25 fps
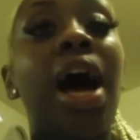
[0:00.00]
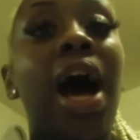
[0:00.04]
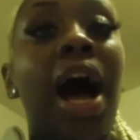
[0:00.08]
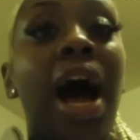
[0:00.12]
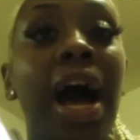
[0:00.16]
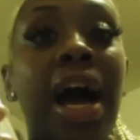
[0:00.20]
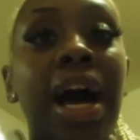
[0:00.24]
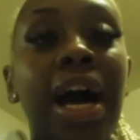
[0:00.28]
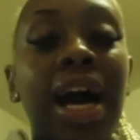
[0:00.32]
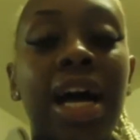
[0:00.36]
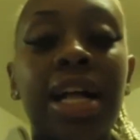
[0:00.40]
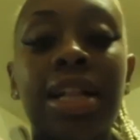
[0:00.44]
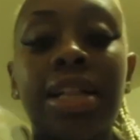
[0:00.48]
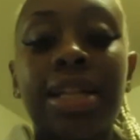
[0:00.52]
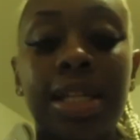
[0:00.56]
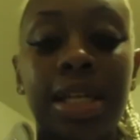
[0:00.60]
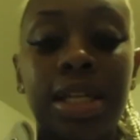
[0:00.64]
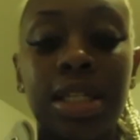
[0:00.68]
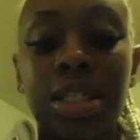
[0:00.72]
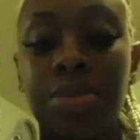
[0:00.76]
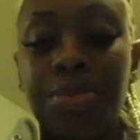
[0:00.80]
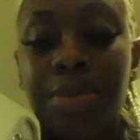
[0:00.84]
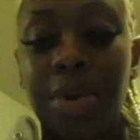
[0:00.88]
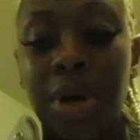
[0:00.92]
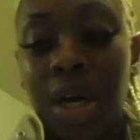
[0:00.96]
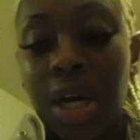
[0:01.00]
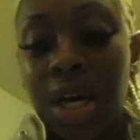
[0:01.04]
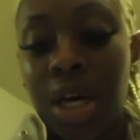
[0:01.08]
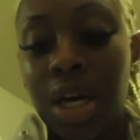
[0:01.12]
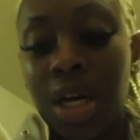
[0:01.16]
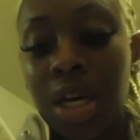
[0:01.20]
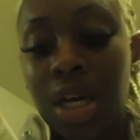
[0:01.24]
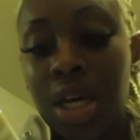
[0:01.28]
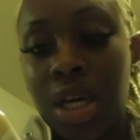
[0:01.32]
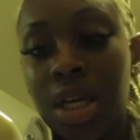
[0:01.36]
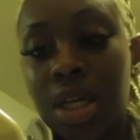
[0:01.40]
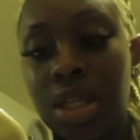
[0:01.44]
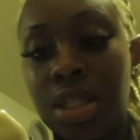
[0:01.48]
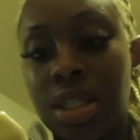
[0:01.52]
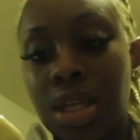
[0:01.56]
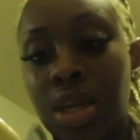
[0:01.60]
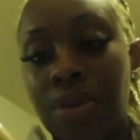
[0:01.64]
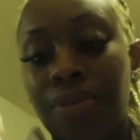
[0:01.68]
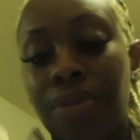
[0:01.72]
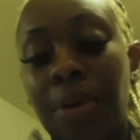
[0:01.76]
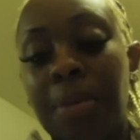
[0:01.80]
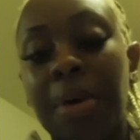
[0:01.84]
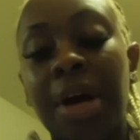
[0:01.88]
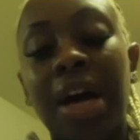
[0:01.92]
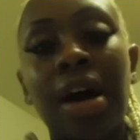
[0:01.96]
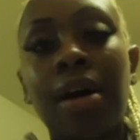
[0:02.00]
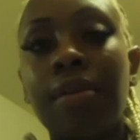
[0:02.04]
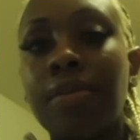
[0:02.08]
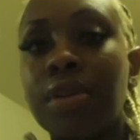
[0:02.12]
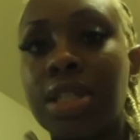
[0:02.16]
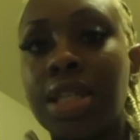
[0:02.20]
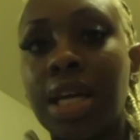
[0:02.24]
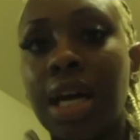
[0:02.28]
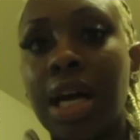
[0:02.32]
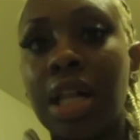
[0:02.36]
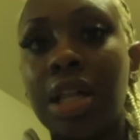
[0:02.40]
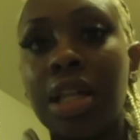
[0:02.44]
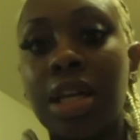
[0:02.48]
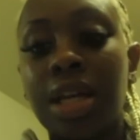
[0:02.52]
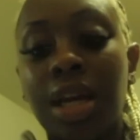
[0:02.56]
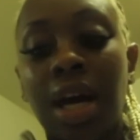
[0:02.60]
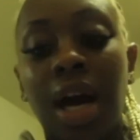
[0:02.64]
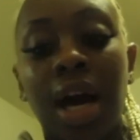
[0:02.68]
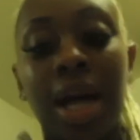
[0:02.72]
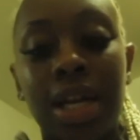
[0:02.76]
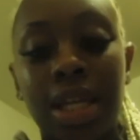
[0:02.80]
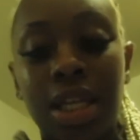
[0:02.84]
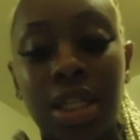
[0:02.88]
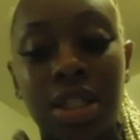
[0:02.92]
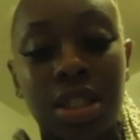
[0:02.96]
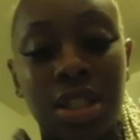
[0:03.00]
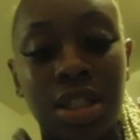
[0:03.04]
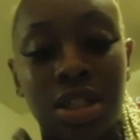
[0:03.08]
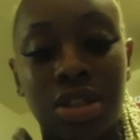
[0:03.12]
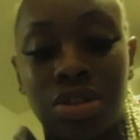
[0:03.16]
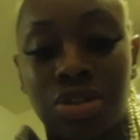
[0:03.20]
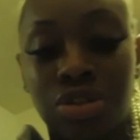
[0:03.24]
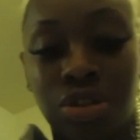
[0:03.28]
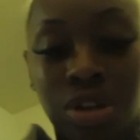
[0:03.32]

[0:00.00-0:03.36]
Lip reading: I got this because if I'm going to have a salad, I need Caesar